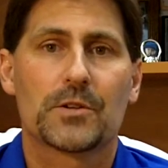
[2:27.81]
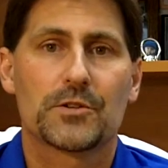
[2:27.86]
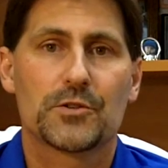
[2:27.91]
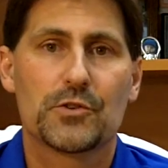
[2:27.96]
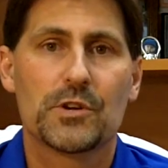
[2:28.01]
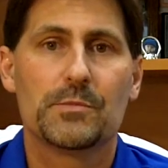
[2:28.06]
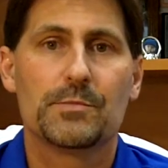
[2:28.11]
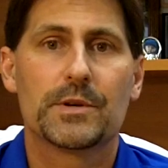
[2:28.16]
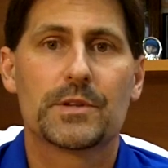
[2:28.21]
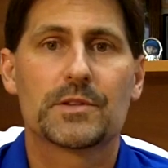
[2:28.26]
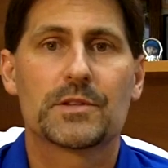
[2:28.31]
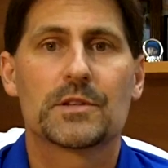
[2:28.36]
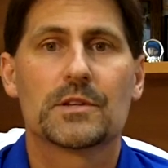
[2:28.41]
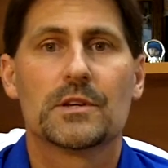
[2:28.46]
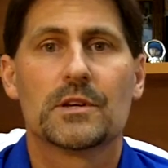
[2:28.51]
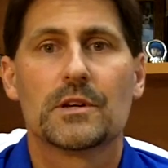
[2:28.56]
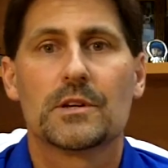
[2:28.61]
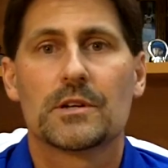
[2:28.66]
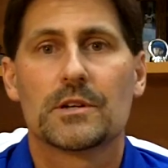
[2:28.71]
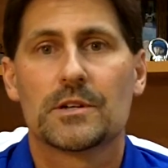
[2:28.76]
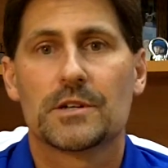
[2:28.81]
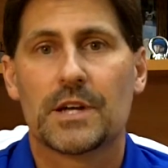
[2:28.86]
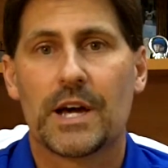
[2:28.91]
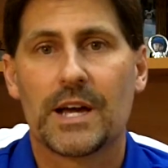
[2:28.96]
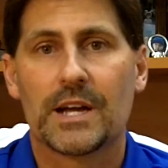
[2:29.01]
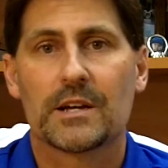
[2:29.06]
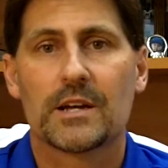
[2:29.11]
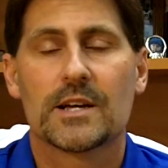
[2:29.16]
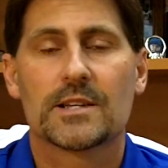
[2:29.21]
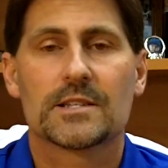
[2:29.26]
treatments,
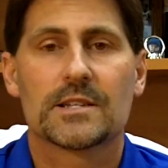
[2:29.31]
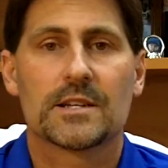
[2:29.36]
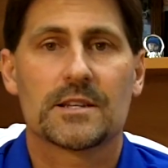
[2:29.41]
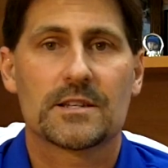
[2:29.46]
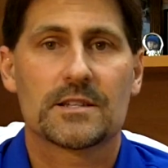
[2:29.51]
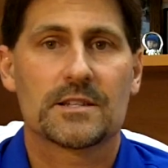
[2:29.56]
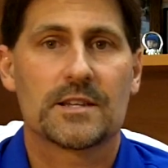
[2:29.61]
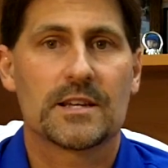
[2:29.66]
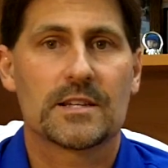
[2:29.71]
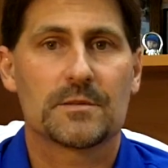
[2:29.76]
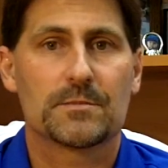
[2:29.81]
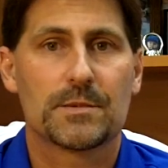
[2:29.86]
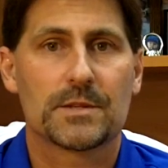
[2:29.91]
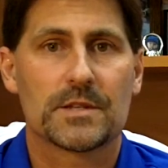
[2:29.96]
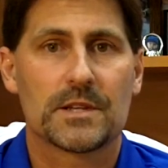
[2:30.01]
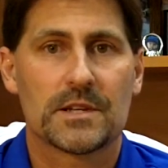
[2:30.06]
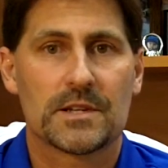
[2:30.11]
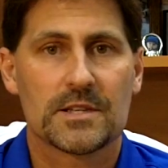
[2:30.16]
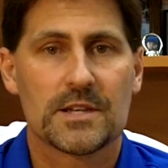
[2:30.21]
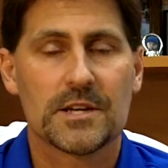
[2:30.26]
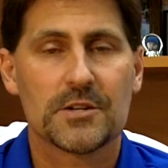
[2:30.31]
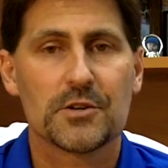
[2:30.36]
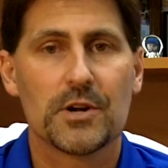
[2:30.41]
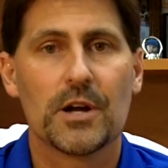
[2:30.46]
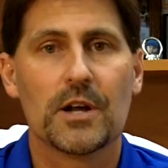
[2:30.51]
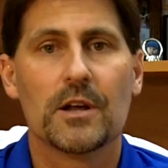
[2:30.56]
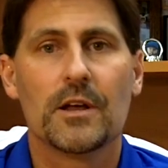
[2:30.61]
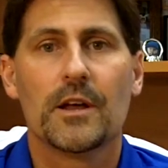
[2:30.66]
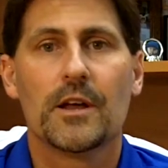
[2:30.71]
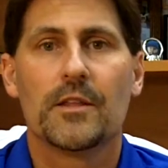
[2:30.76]
diagnostic assessments,
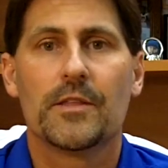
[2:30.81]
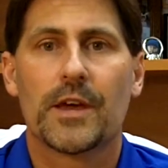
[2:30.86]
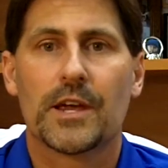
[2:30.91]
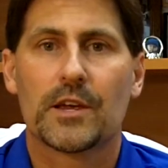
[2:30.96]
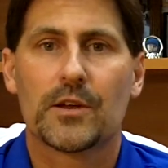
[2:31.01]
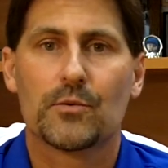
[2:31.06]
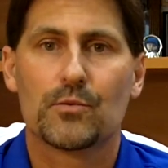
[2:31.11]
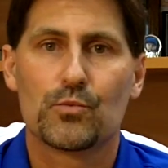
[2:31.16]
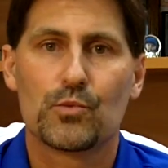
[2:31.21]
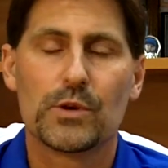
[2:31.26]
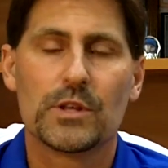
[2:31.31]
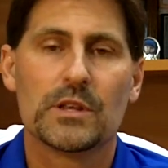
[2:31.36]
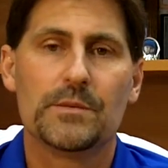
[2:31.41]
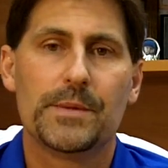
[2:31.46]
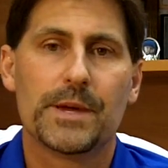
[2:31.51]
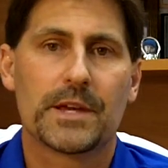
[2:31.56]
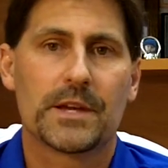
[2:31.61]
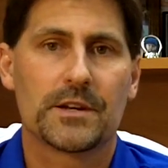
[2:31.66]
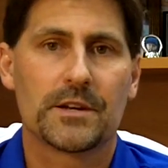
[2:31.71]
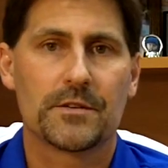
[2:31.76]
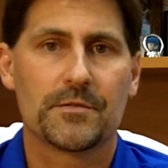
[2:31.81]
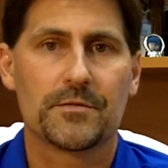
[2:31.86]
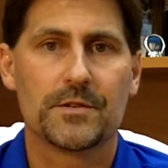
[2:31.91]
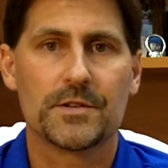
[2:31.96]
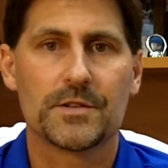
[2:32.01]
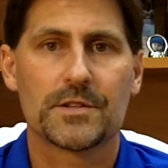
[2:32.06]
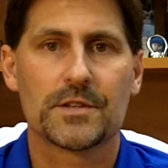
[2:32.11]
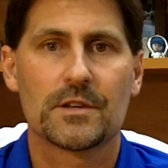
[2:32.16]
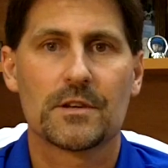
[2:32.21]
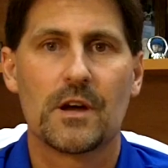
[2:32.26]
etc., that can really make a
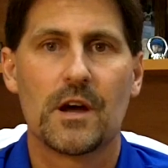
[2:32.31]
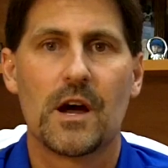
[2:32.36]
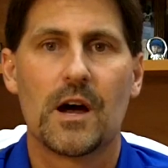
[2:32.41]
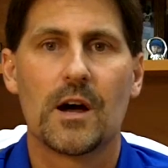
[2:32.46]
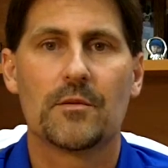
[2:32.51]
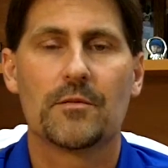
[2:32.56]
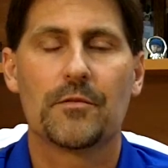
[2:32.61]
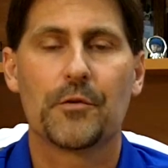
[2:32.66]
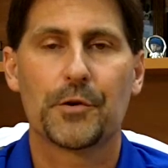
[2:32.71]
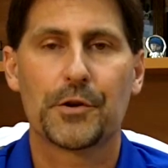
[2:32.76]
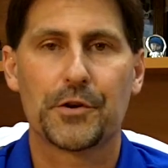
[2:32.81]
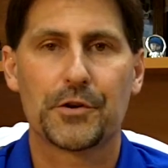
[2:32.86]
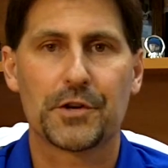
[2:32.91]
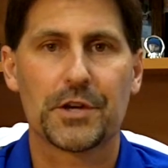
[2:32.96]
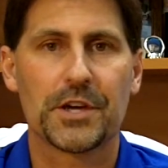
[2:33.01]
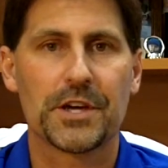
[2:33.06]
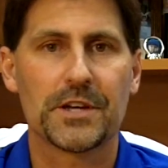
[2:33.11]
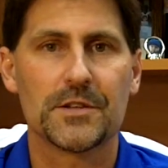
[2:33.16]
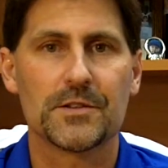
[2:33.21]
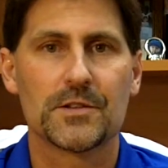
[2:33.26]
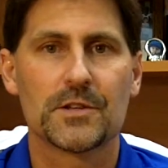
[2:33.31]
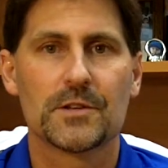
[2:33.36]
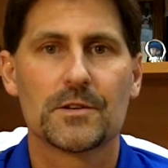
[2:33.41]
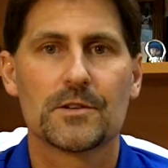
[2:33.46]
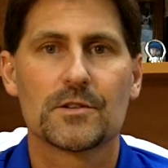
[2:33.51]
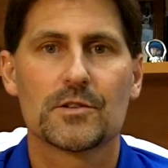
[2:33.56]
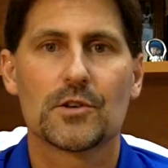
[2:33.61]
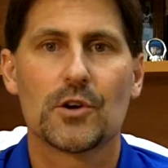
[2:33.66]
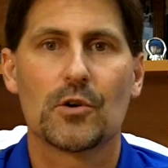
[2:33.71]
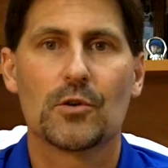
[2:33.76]
difference for your kids.
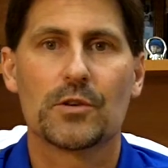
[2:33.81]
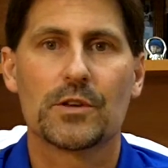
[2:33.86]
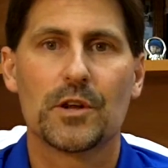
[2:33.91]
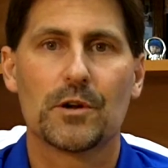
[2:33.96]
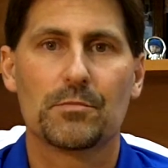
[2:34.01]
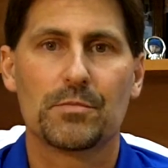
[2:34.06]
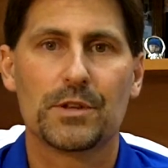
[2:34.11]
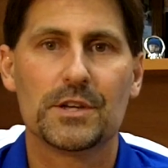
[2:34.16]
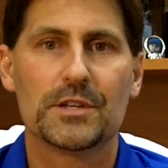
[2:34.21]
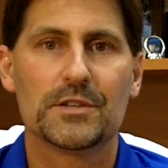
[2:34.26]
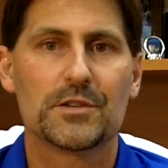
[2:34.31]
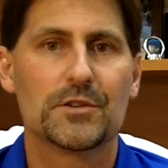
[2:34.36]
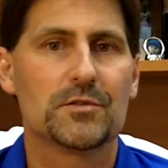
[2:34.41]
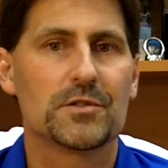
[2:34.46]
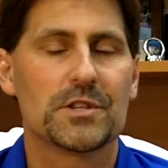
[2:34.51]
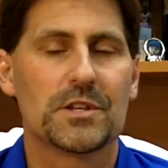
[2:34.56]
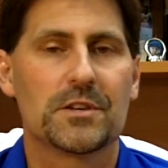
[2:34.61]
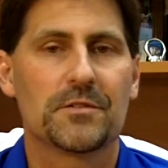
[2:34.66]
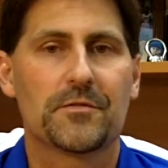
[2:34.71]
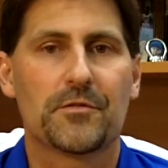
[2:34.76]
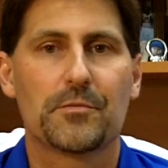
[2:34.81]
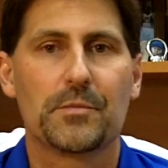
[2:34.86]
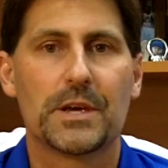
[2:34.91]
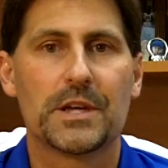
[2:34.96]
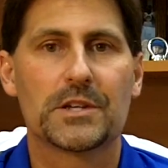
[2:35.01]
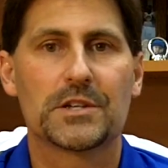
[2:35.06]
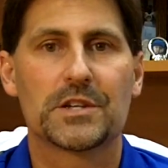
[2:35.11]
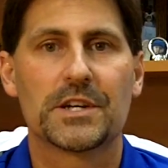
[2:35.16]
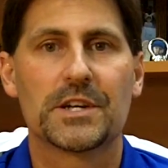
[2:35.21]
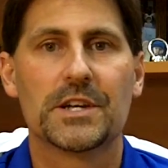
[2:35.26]
So, please use the
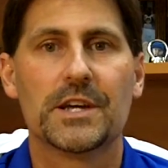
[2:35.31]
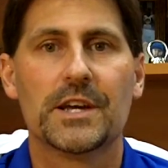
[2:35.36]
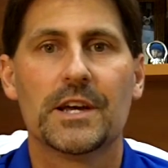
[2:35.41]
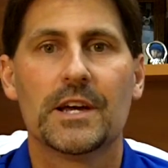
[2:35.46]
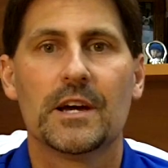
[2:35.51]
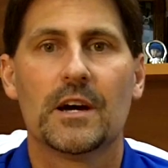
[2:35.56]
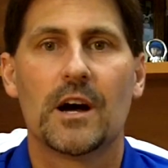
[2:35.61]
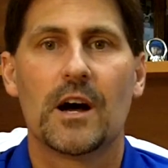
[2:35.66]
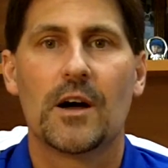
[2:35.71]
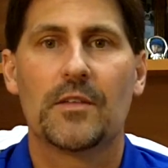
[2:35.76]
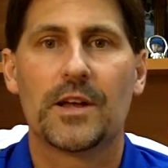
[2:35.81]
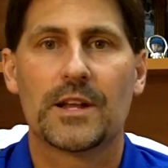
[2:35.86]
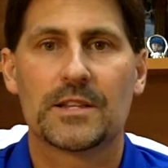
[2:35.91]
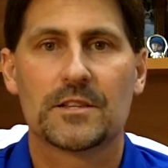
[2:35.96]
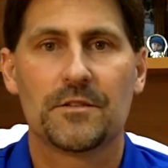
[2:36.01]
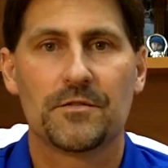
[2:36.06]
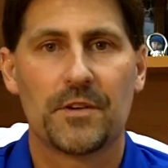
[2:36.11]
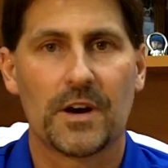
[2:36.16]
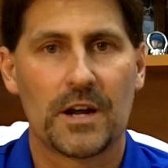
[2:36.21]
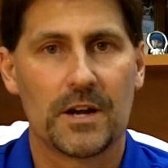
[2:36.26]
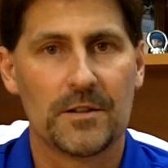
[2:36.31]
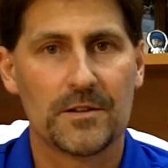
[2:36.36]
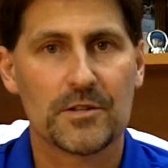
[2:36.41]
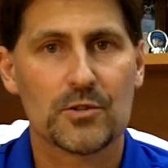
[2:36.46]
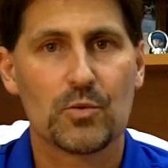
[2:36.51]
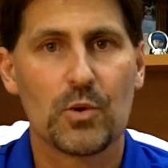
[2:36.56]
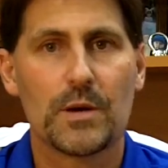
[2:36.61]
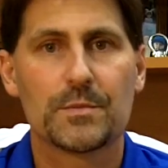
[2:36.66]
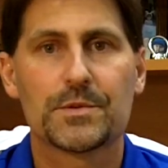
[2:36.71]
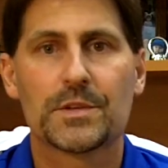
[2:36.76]
information that you find on this
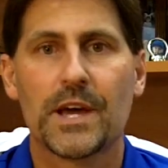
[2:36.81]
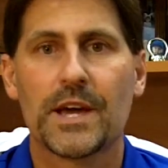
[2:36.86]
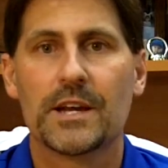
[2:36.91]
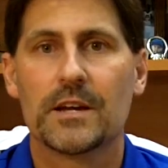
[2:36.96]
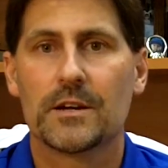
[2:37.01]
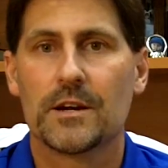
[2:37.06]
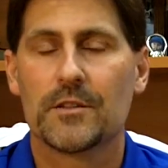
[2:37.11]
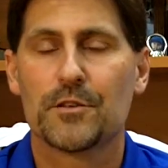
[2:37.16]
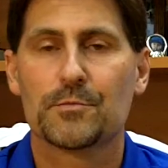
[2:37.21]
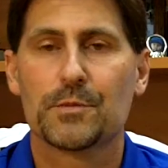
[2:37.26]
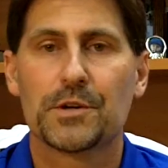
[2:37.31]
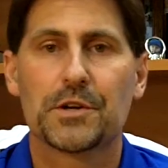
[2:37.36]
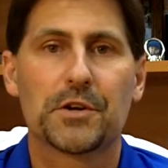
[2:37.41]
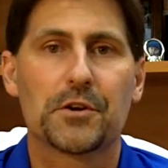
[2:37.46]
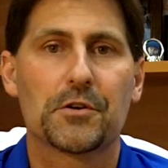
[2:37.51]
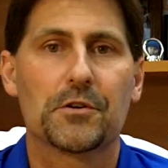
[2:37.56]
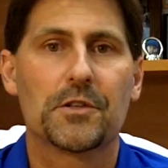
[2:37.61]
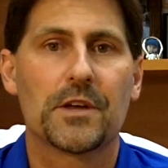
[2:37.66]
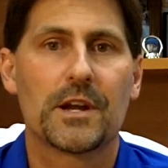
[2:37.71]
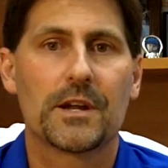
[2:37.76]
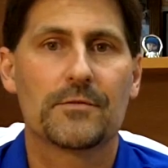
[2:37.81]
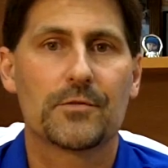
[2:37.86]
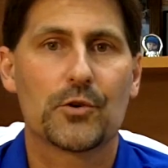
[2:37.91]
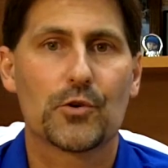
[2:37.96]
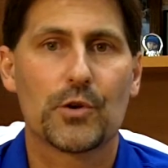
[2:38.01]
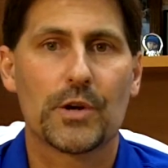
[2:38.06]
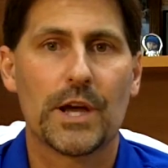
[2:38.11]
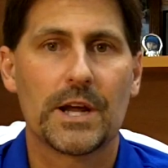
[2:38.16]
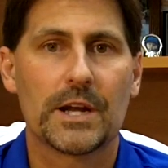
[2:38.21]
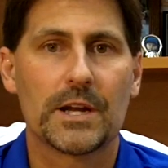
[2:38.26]
website and other material that I've
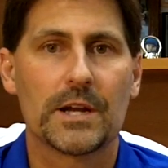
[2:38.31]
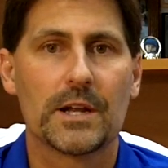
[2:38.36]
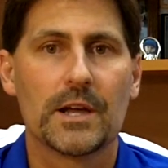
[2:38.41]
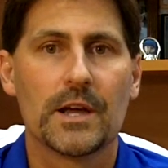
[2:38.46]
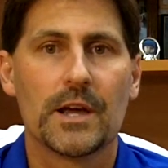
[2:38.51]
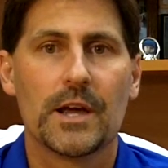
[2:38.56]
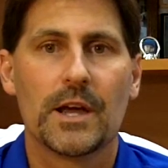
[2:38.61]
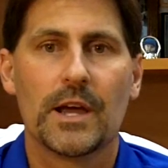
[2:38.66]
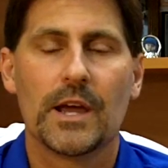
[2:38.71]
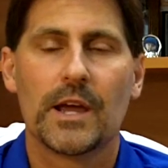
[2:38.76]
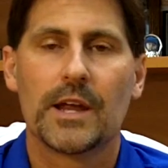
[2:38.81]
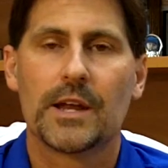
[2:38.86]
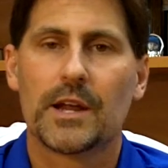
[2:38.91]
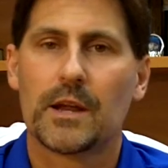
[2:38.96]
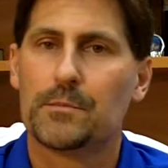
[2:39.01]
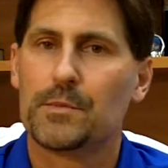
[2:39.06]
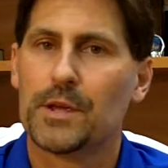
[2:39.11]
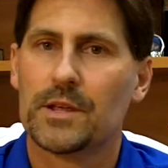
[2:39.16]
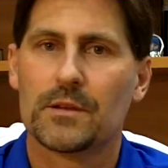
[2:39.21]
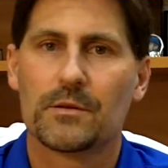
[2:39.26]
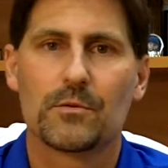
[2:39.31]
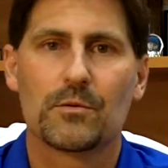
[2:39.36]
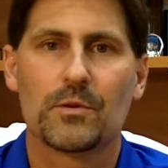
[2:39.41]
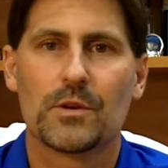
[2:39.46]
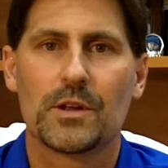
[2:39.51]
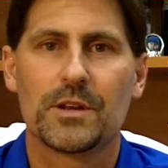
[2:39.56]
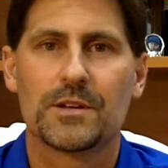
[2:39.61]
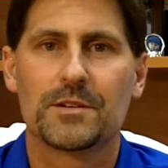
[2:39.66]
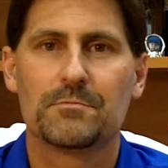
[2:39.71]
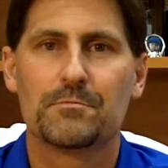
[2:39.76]
created, and I'd be
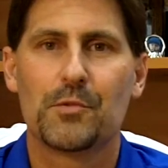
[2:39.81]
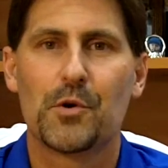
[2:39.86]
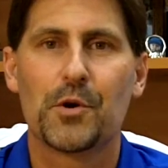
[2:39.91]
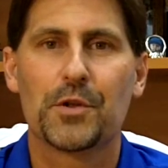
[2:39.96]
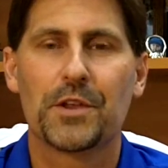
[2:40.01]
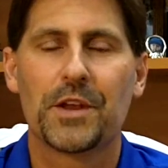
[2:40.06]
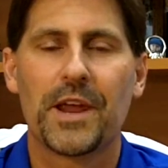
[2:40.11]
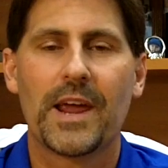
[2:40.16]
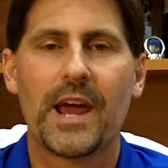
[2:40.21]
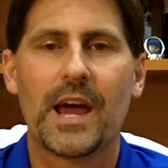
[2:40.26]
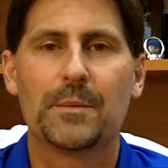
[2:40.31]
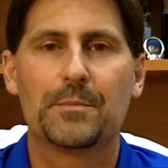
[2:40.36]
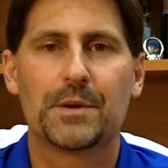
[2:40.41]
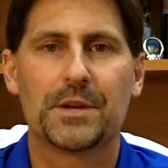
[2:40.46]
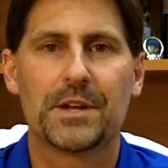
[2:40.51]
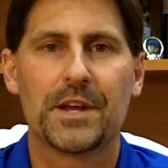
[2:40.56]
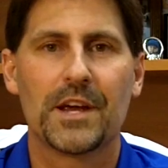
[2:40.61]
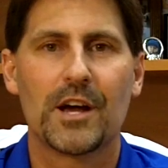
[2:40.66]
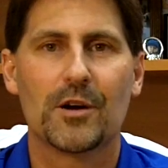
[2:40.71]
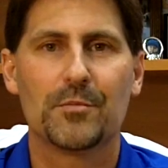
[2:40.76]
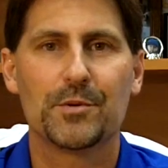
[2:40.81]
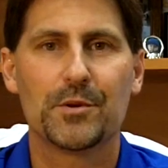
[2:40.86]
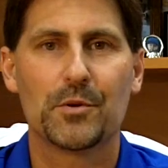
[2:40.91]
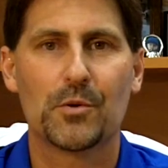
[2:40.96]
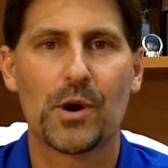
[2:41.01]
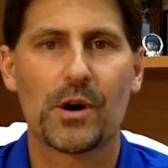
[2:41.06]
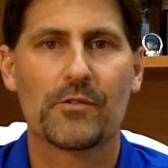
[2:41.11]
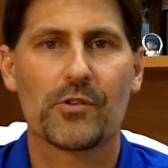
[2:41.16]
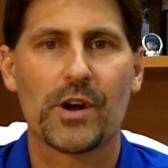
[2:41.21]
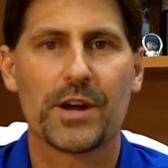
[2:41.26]
more than happy to help you
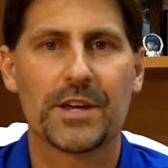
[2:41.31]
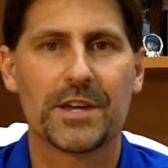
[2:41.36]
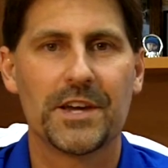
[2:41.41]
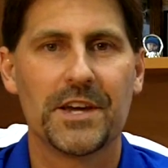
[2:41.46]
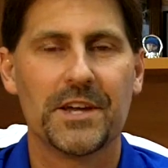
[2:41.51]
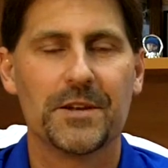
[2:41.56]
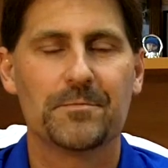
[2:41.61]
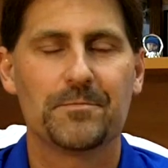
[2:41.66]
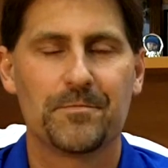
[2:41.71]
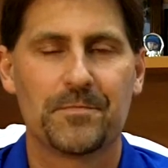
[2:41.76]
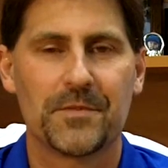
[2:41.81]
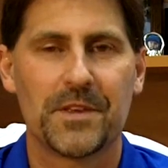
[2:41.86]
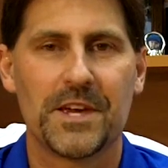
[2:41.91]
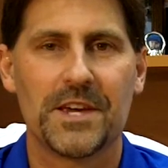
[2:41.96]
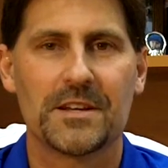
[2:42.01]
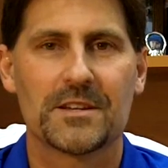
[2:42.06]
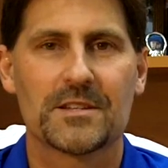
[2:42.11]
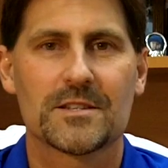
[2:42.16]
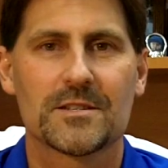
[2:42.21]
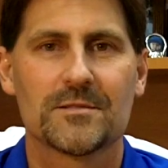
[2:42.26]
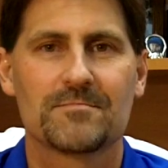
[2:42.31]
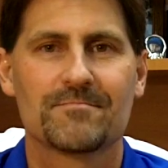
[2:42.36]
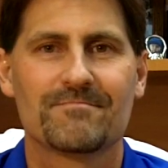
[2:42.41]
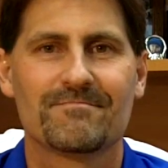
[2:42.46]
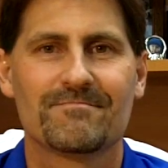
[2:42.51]
wherever I can. Thanks.